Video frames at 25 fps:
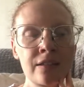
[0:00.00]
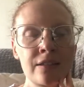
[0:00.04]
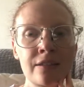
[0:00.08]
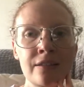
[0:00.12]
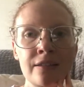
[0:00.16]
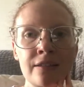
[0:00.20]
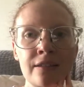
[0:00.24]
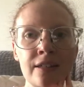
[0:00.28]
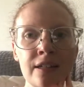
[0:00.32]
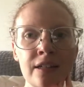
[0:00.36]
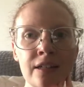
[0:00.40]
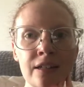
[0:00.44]

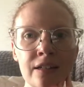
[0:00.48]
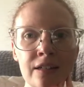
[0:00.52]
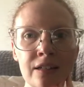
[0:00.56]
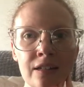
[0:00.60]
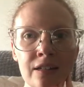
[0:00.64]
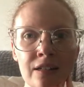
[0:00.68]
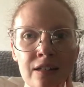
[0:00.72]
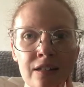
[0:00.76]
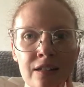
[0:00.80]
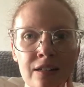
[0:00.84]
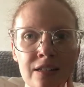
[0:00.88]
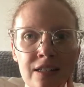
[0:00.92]

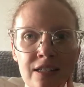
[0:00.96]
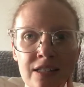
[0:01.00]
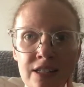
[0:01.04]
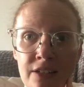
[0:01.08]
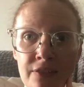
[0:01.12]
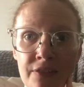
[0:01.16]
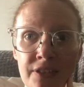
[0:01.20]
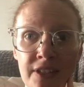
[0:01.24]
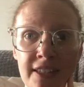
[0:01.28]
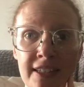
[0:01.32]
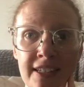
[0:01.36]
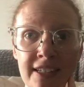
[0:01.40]
The
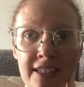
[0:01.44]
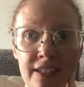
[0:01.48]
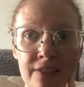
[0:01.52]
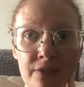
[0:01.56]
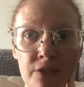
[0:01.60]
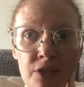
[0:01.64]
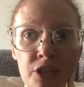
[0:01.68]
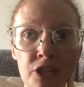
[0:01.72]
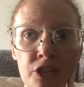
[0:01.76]
stuff that they give you to